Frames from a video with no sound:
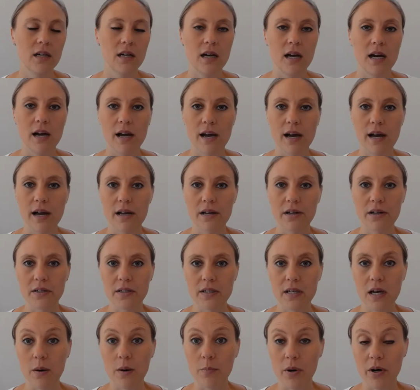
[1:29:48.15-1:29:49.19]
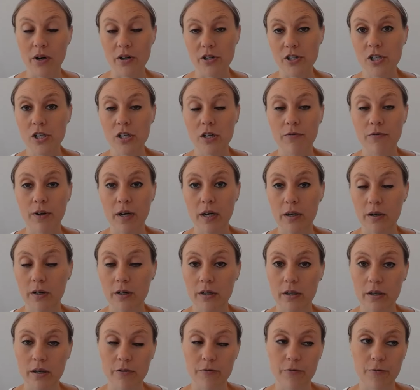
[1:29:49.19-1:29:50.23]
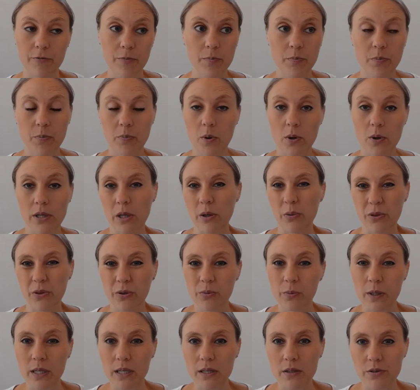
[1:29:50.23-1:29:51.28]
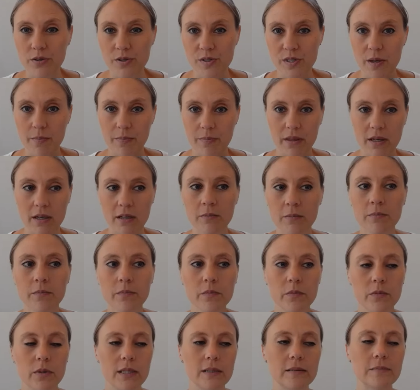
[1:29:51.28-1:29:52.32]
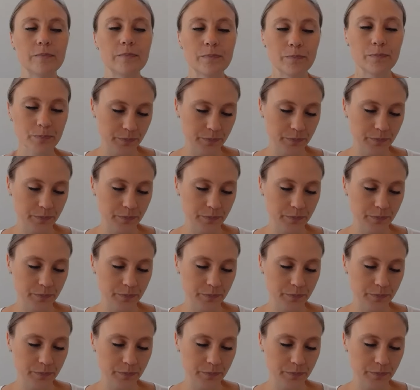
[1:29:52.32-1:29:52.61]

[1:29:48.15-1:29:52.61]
a margin of error of 0.03 or something, right?